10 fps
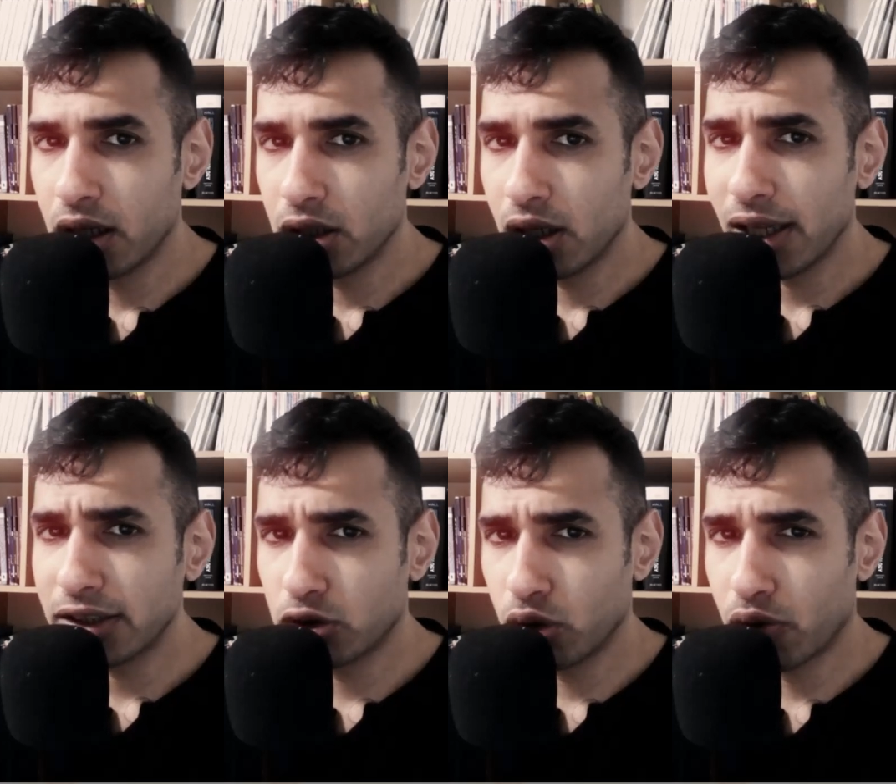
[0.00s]

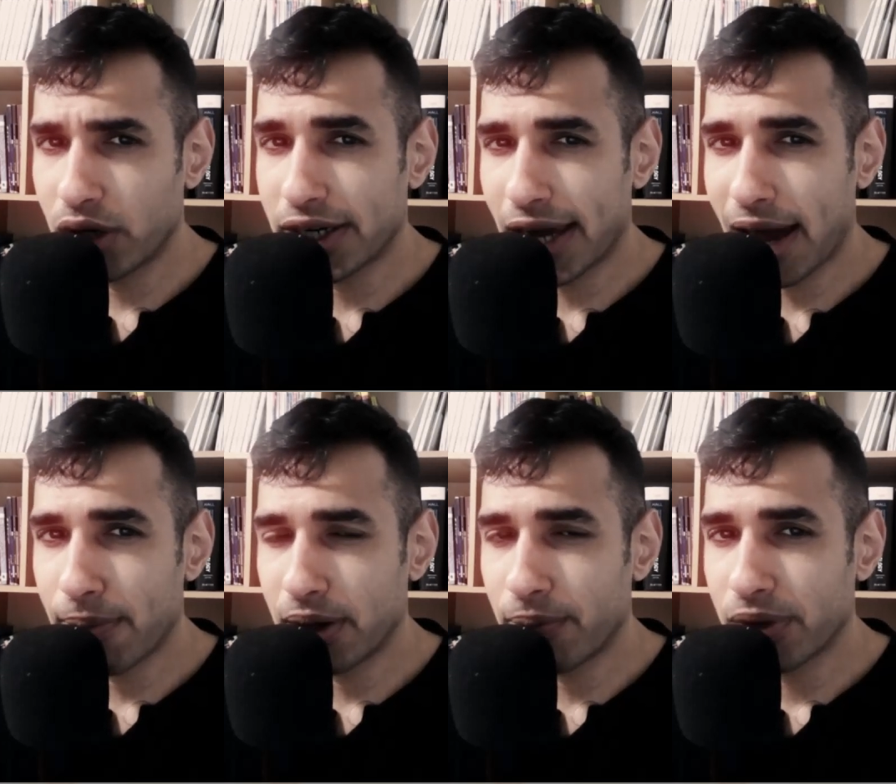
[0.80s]
Let's do a
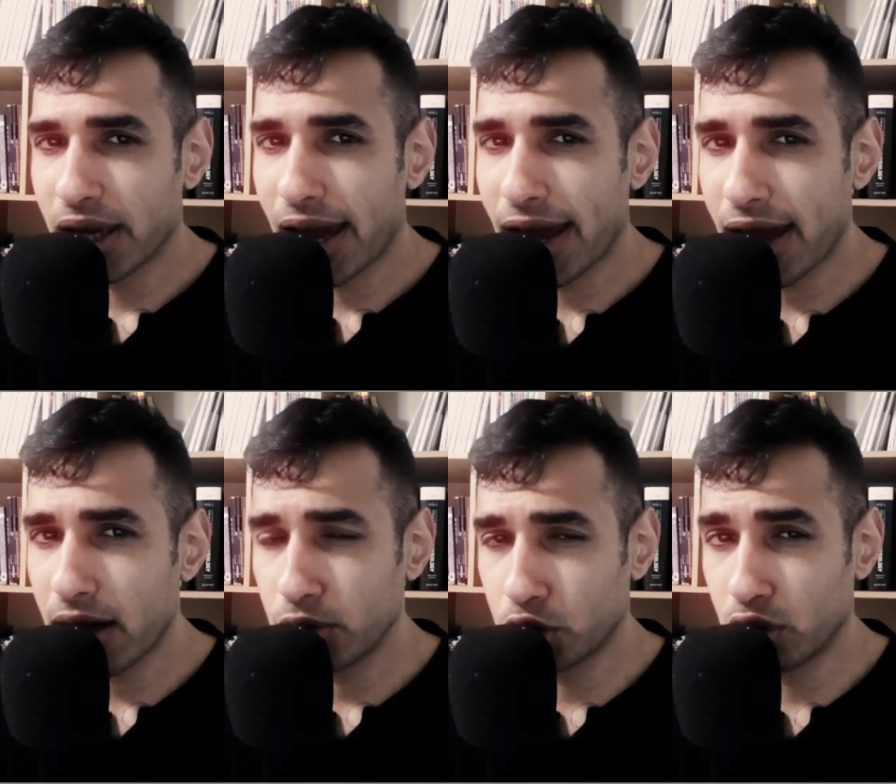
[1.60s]
recap.
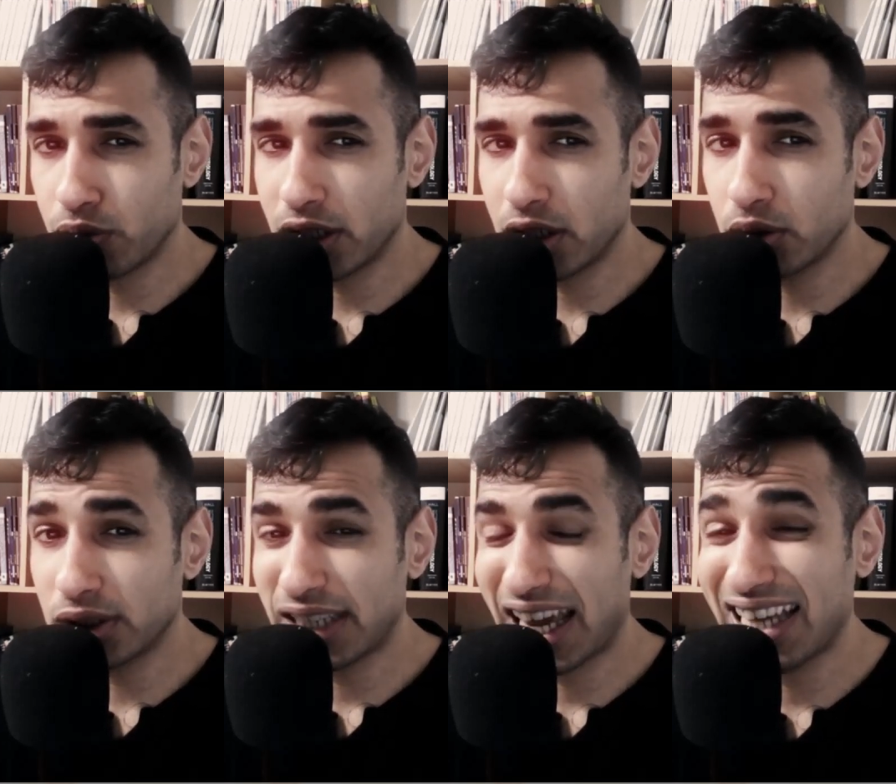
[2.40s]
How should we use
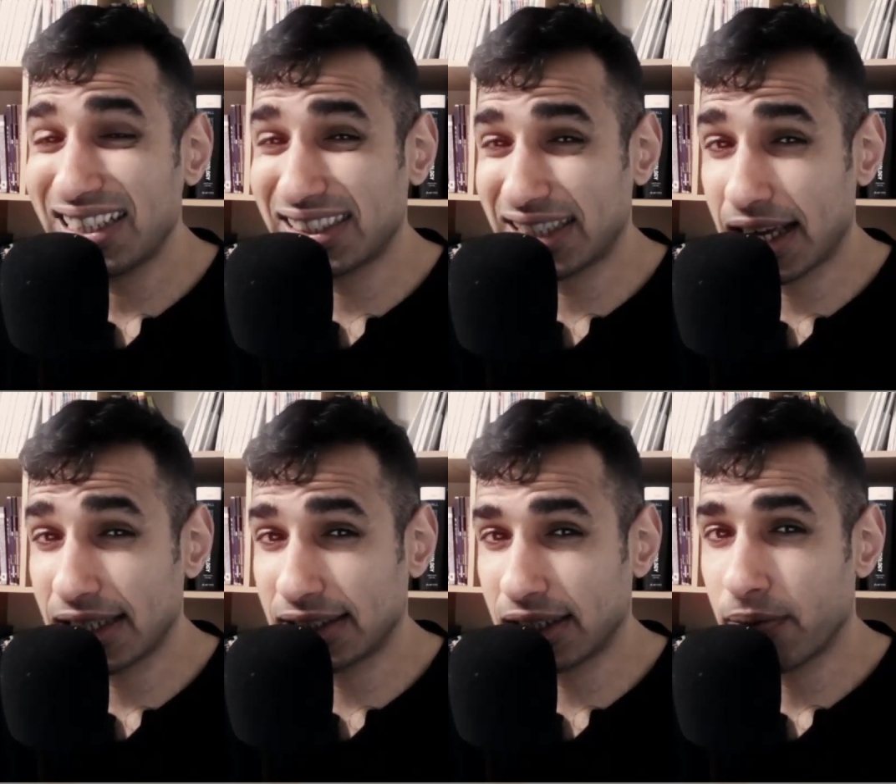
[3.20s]

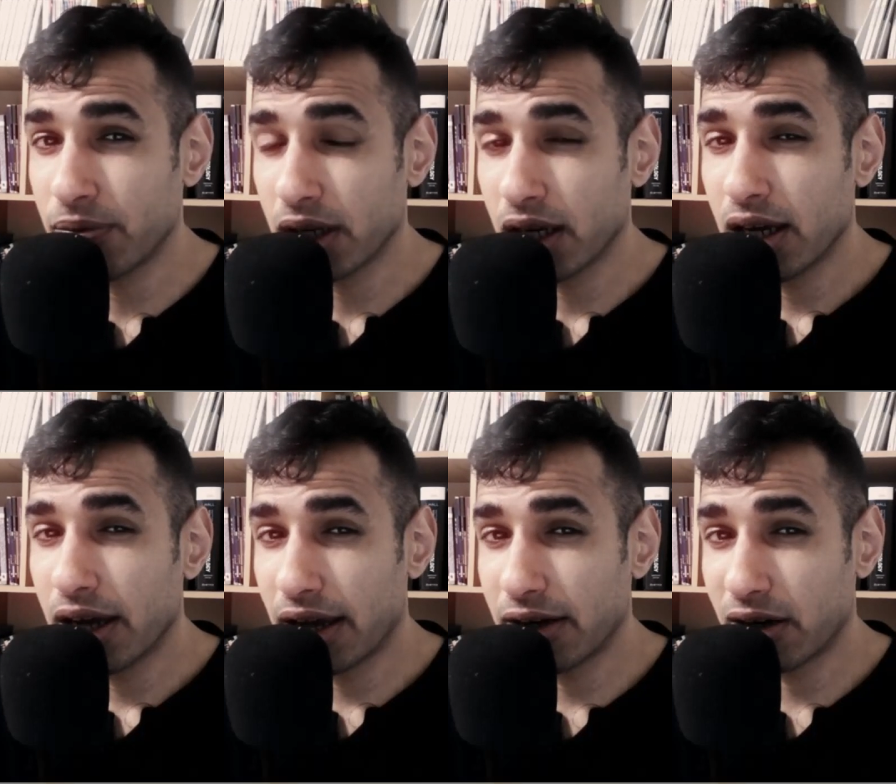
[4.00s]
tenses
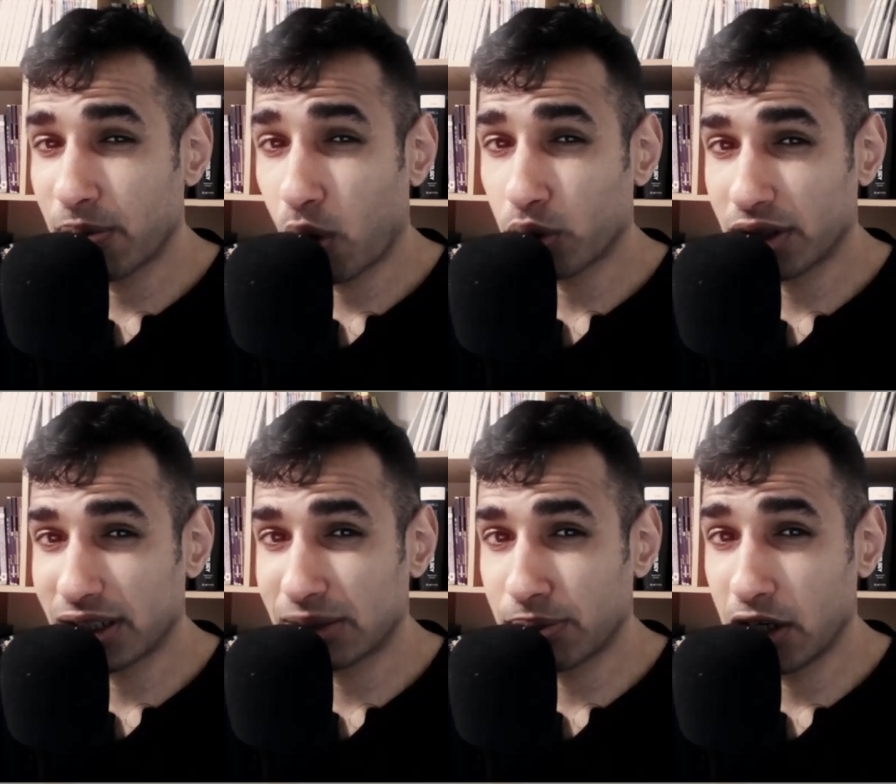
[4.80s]
in a reported
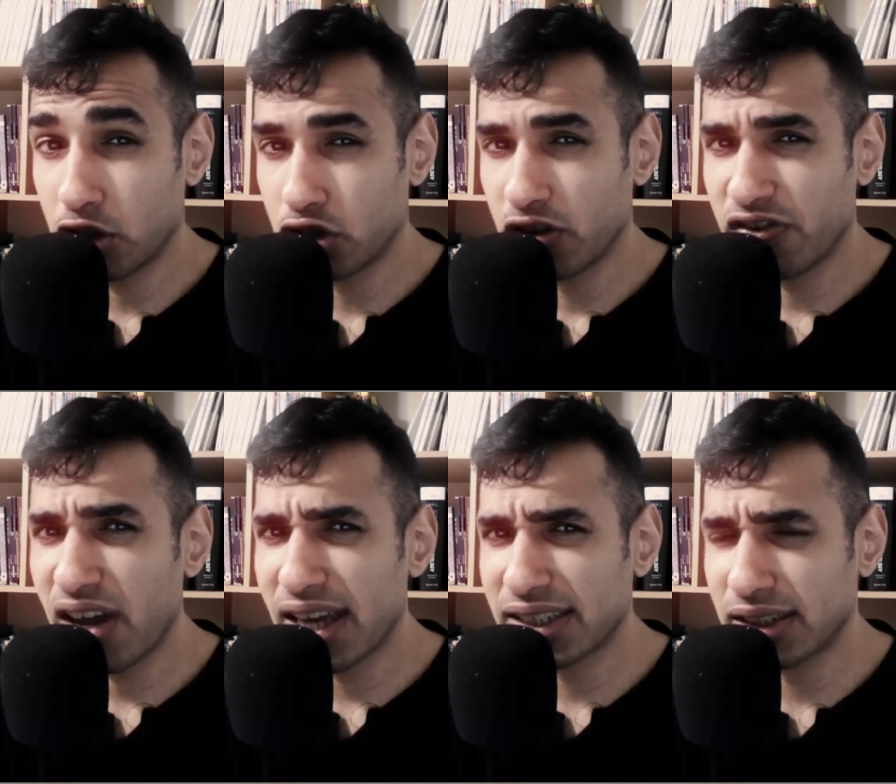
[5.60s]
speech?
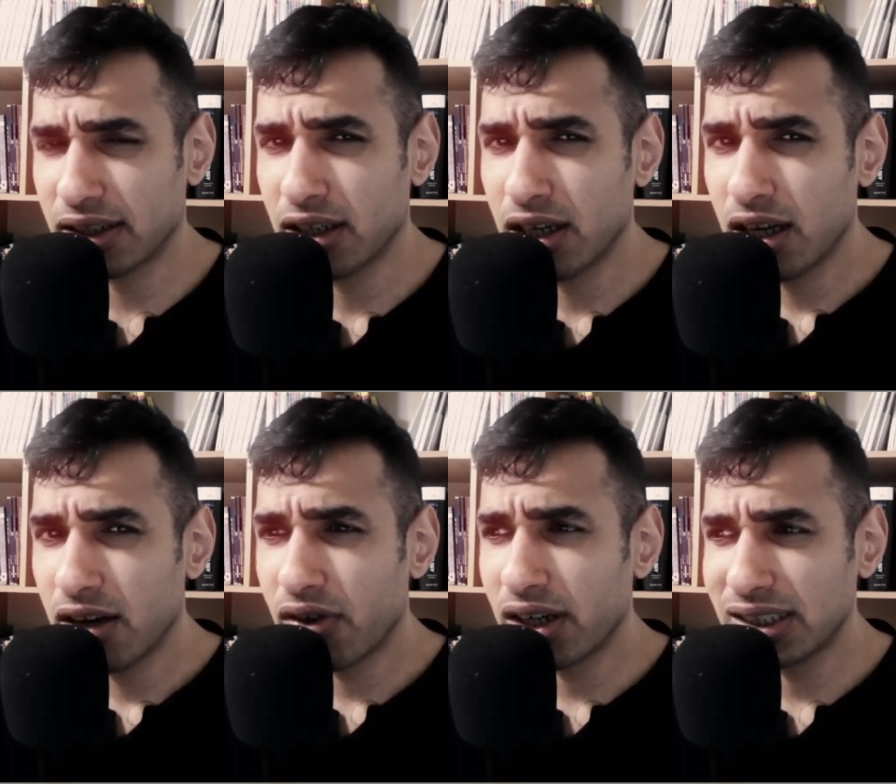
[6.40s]
First,
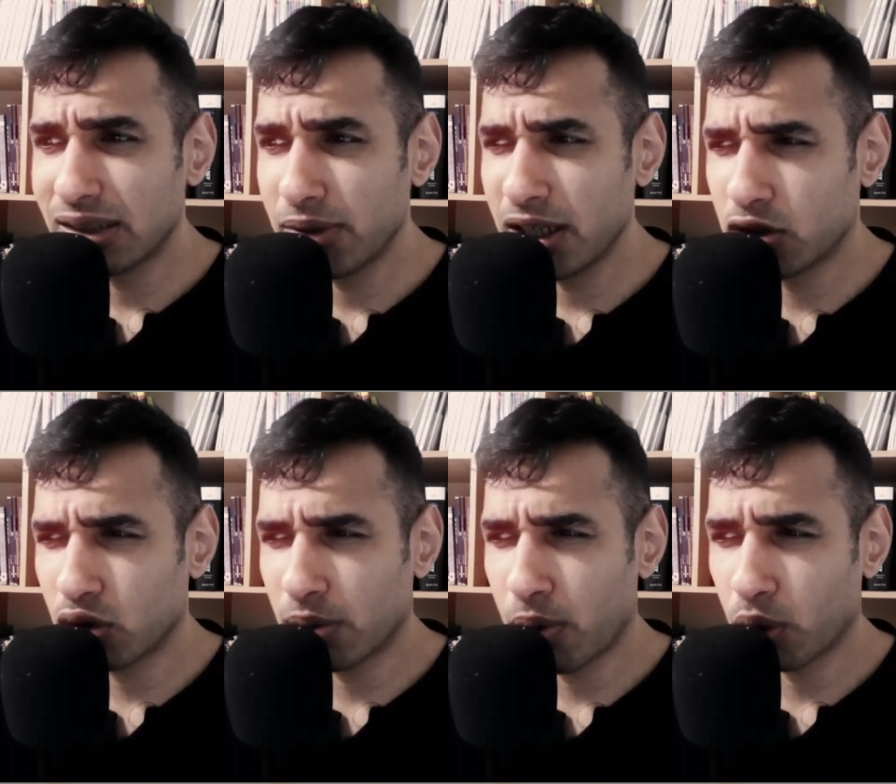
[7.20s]
what does it mean to
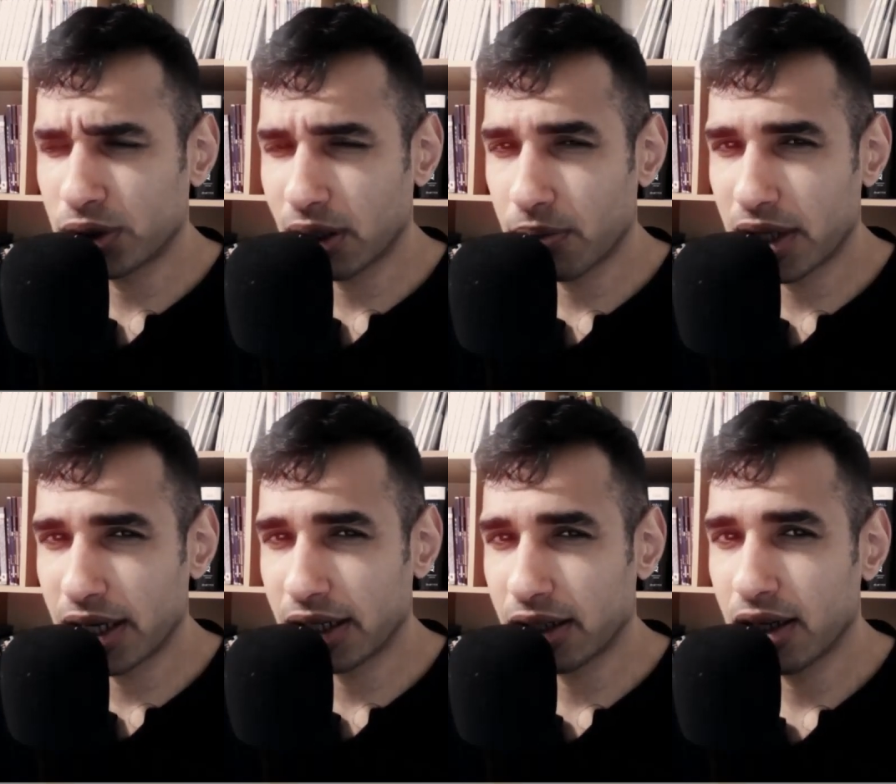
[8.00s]
report
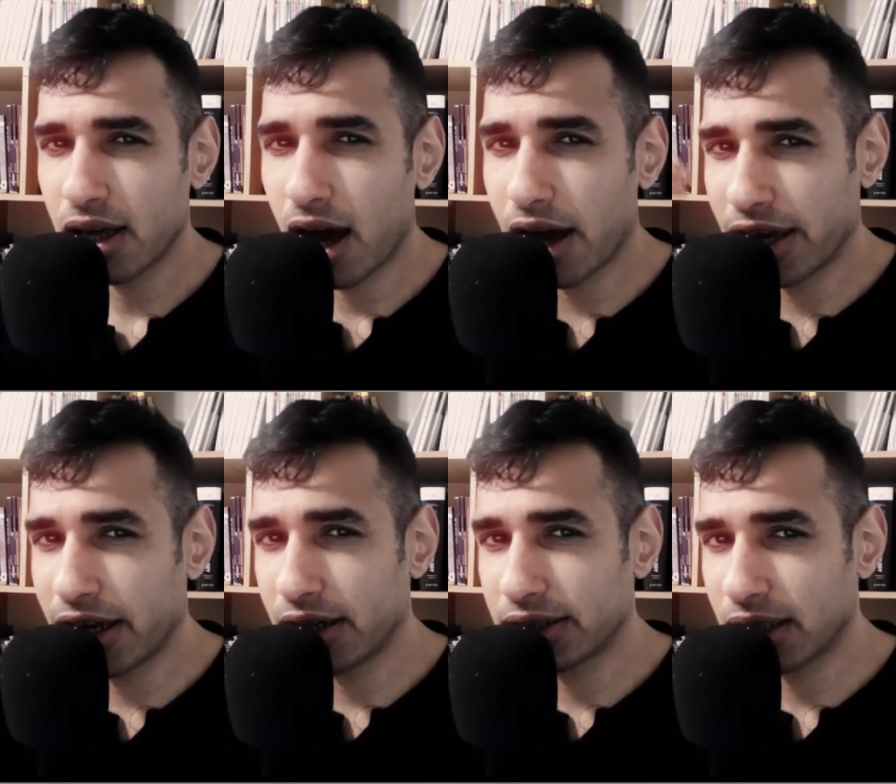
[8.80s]
something? I
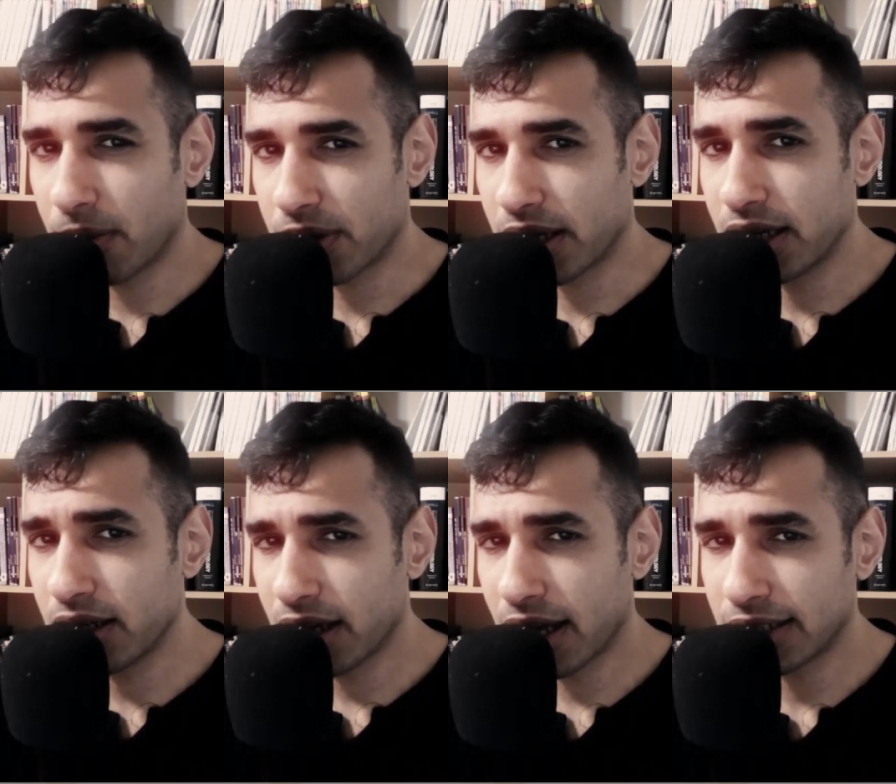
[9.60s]
hear
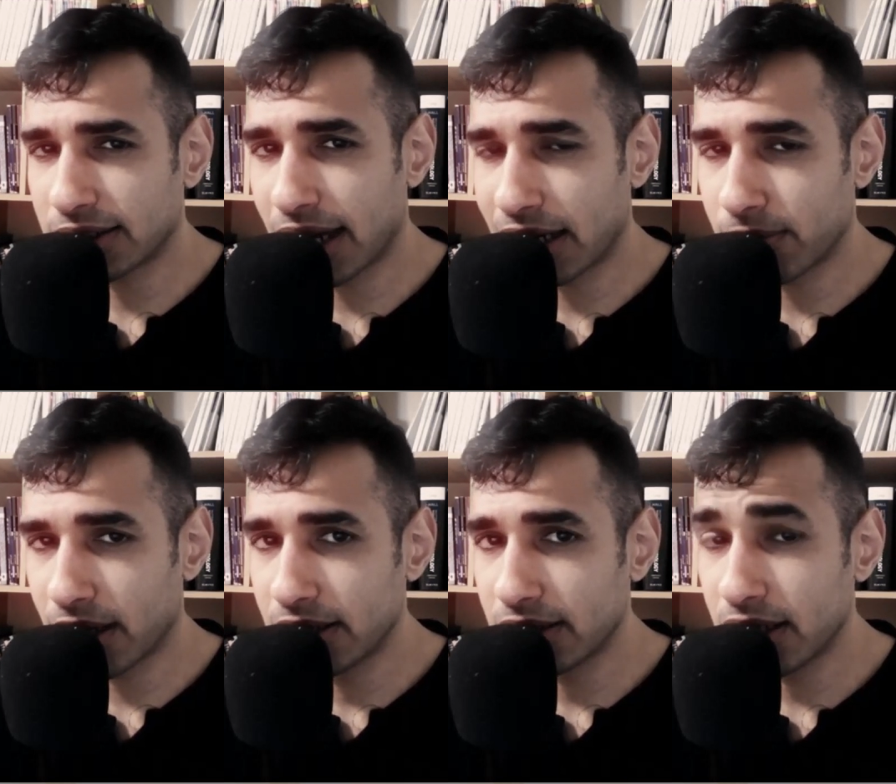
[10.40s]
something, a statement.